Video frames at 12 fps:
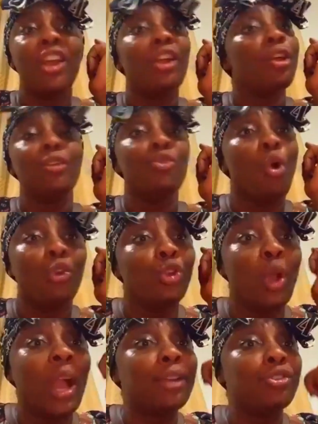No, you
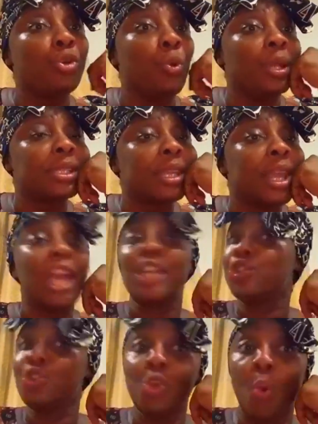can't do it. Do you
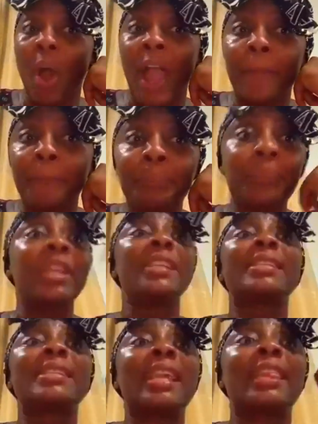know why?
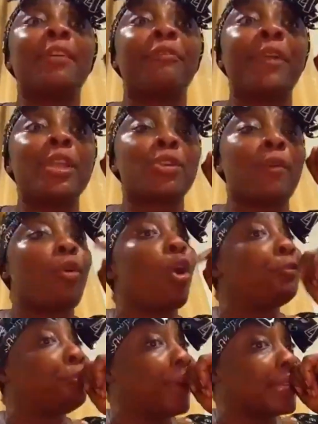Seek the face of God
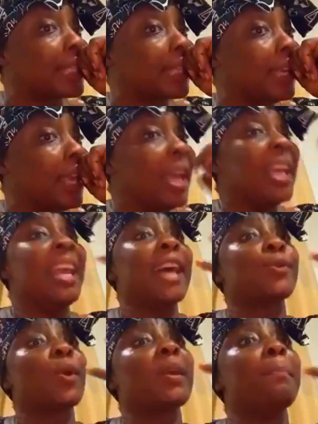first he has
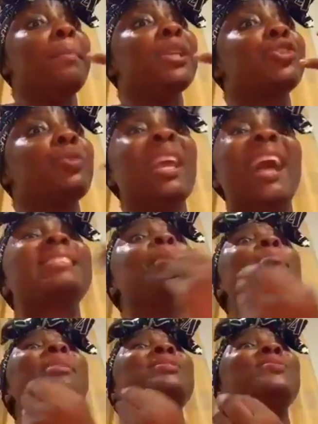got the mystery. He has the
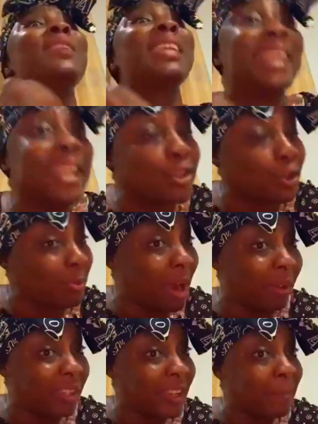mystery key to
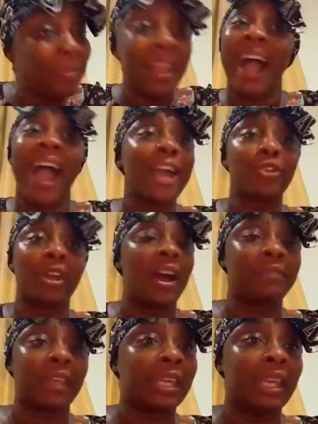marriage. I don't have the key.